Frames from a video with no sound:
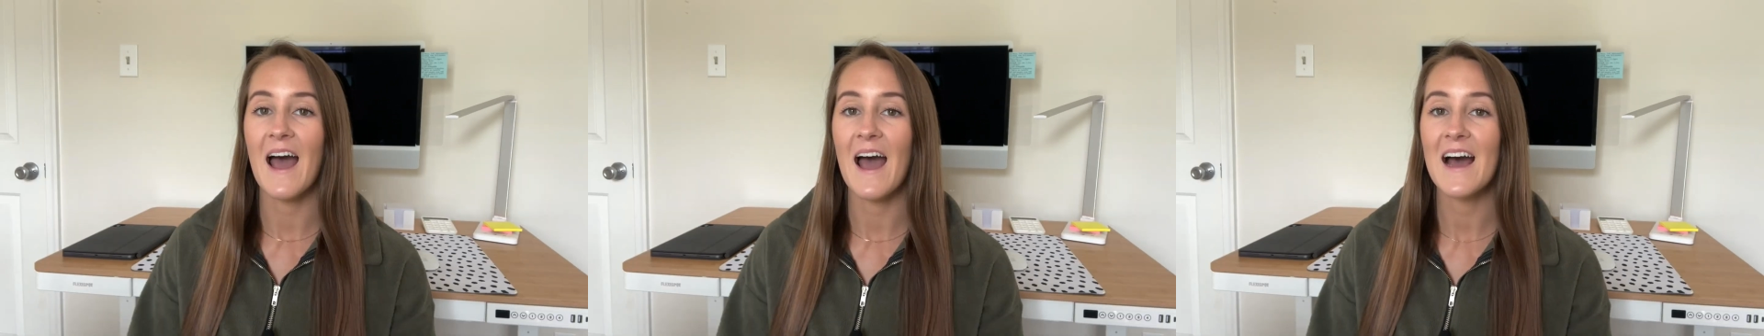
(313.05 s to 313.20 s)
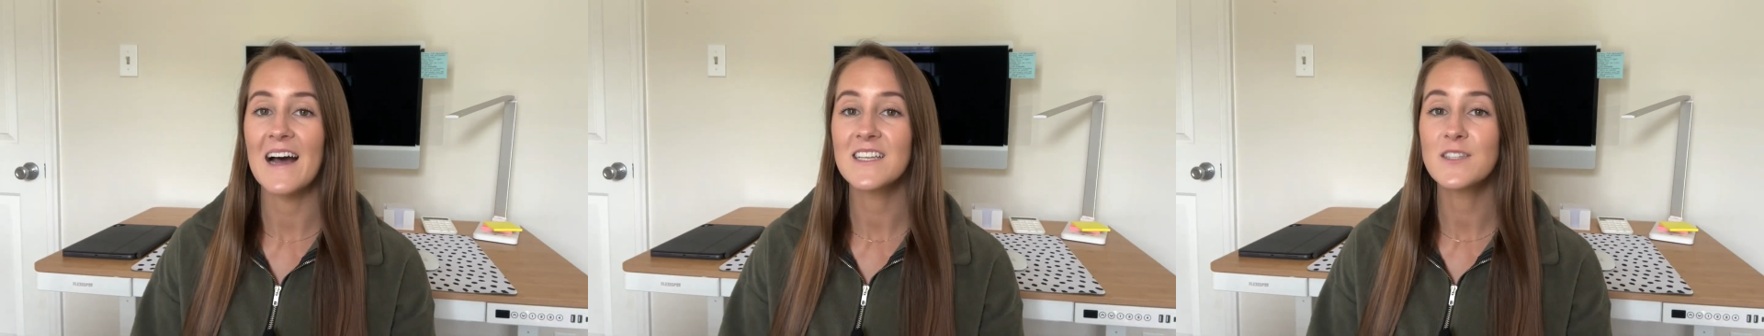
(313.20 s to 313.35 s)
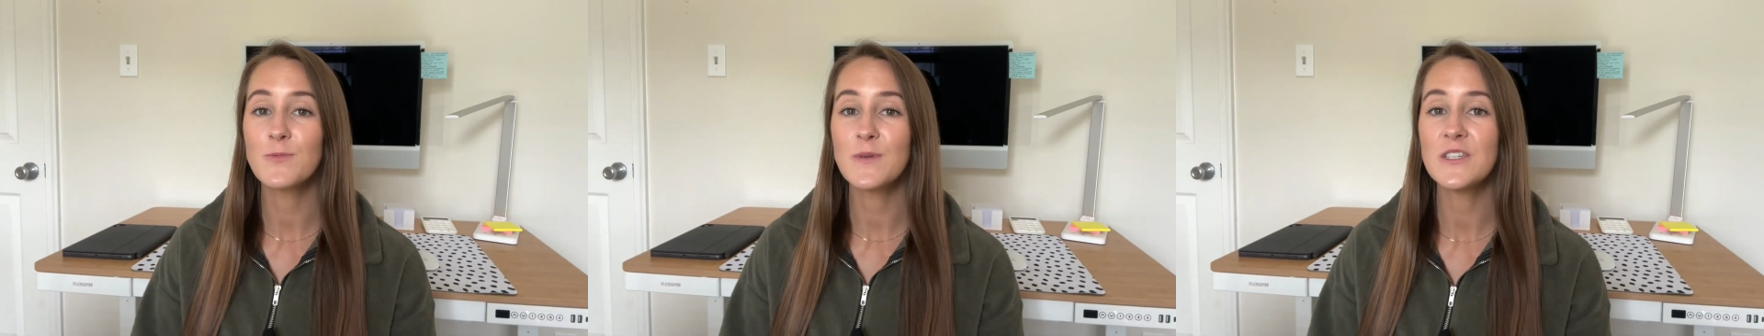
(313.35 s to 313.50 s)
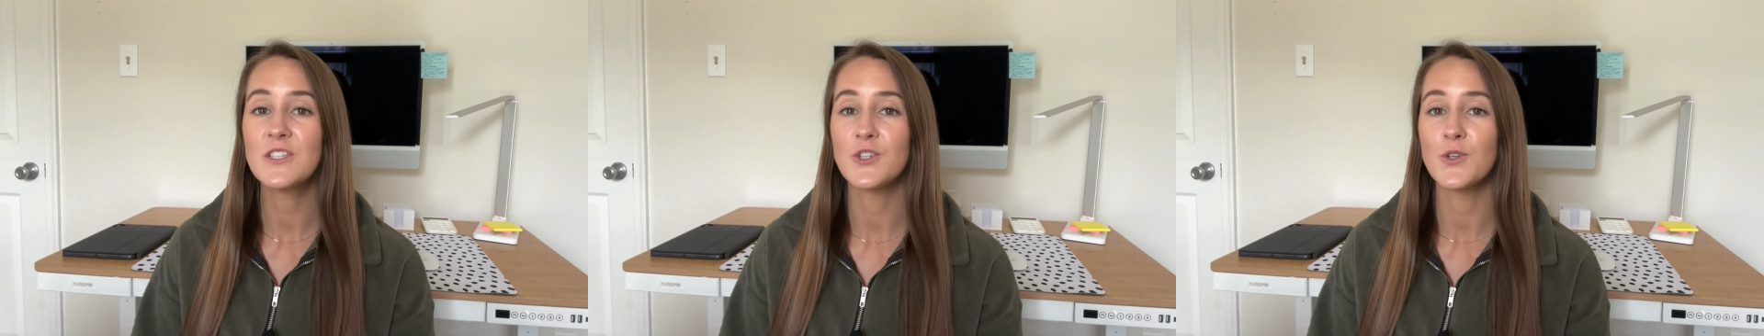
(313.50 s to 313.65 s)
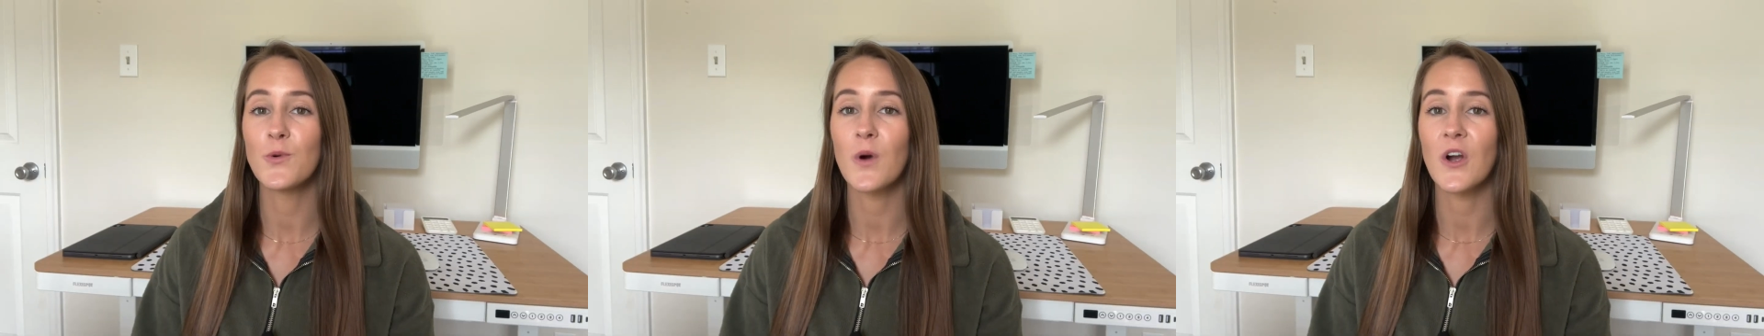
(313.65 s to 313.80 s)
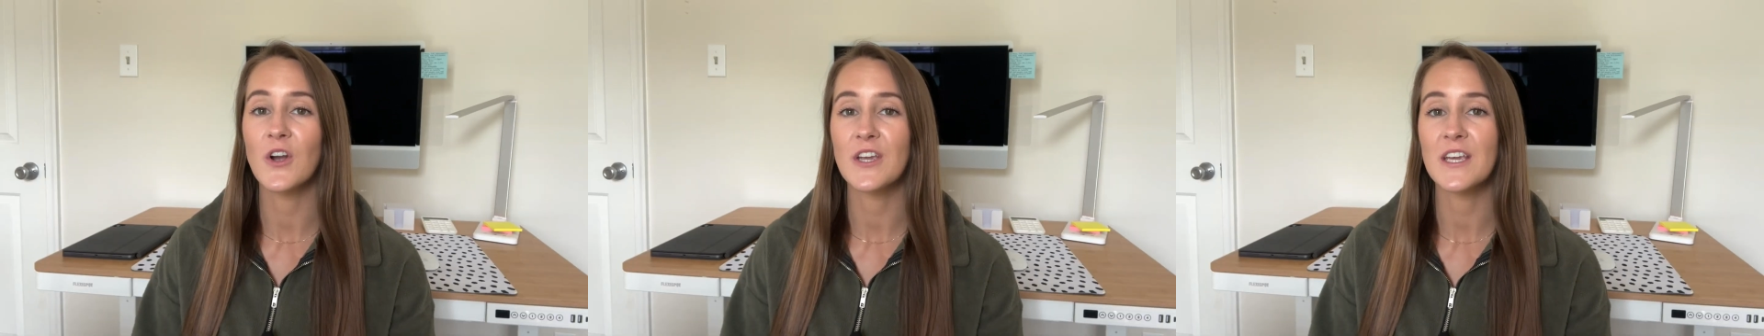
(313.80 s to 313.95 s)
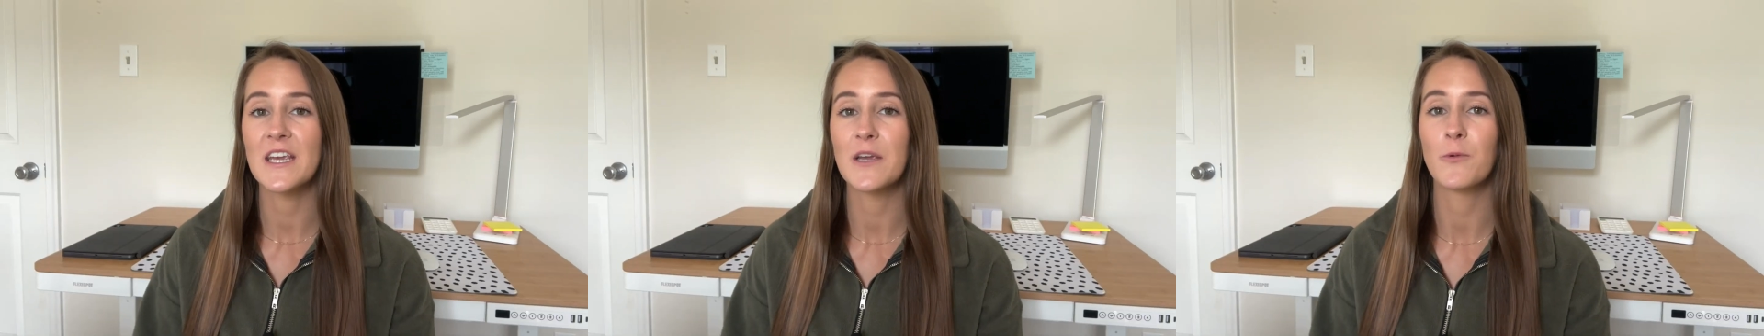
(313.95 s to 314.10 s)
As we do
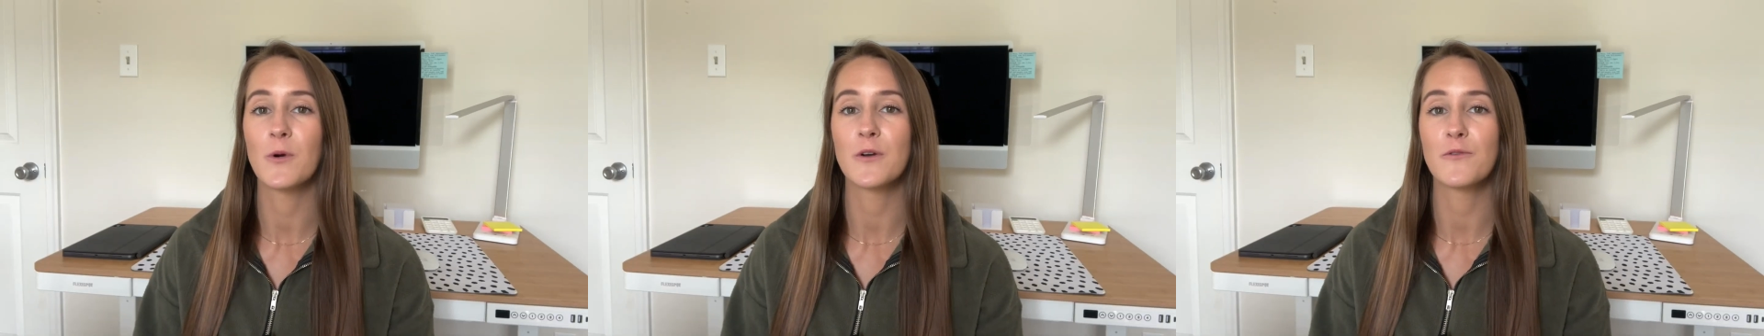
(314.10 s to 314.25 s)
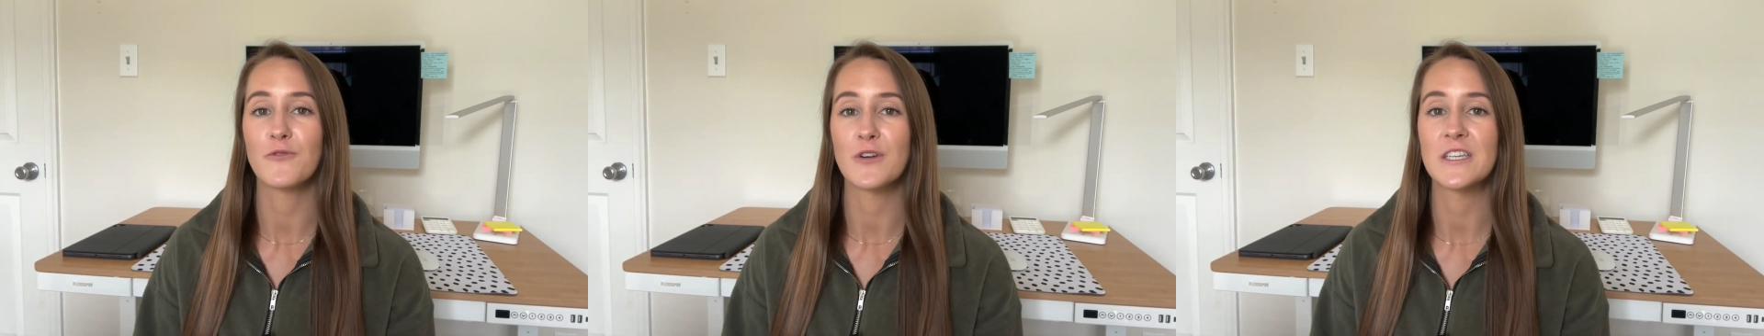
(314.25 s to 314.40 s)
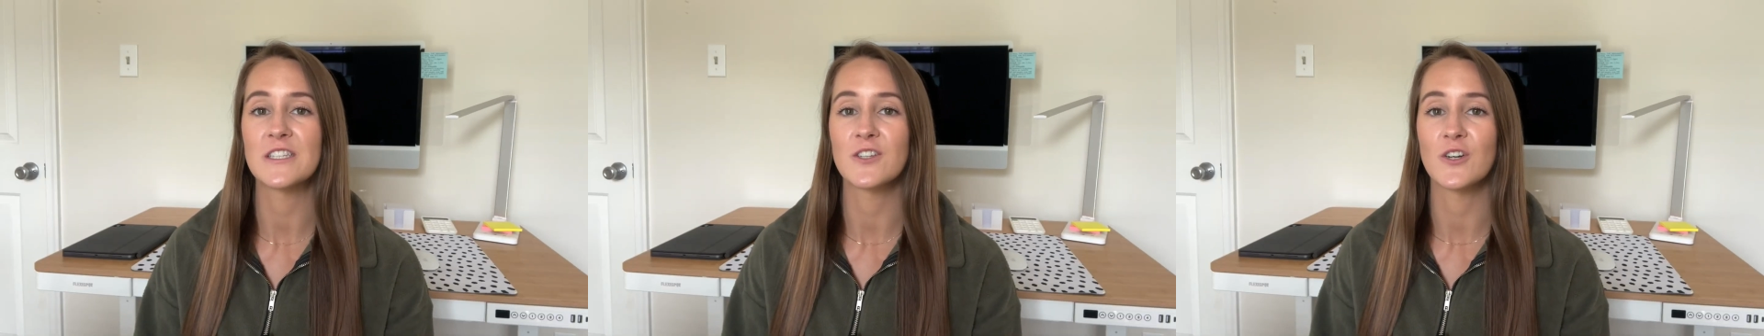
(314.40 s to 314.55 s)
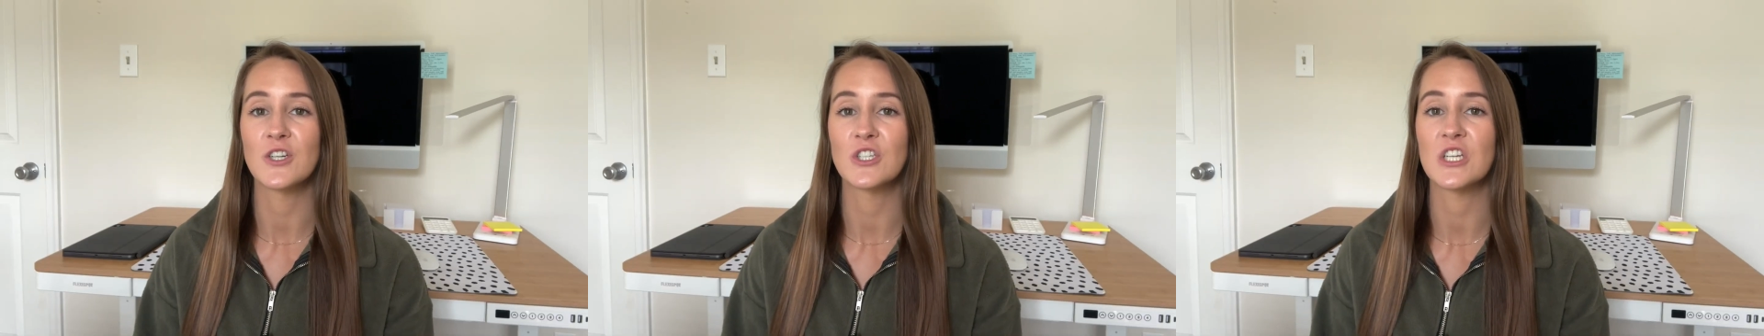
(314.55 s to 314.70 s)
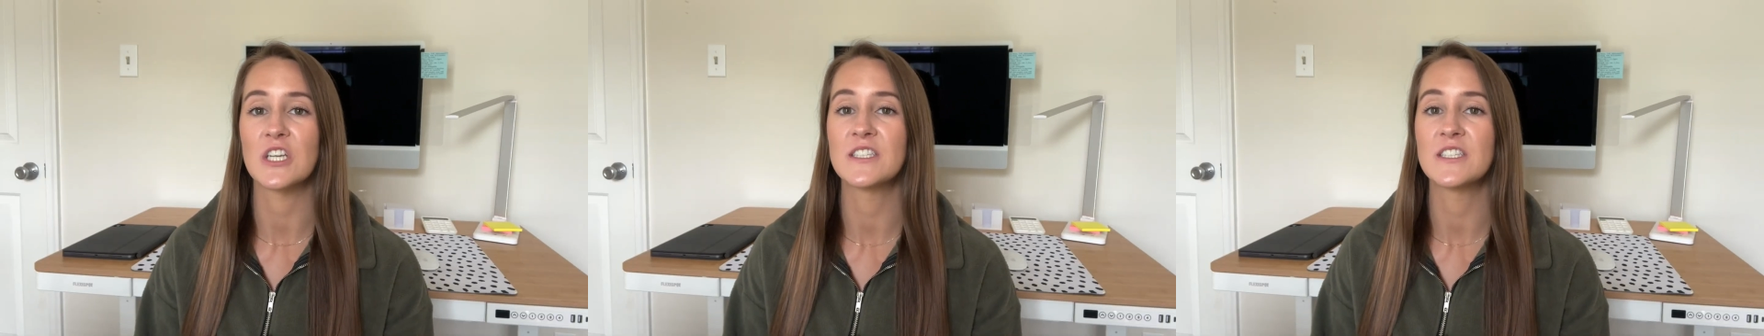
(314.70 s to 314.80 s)
our keyword research,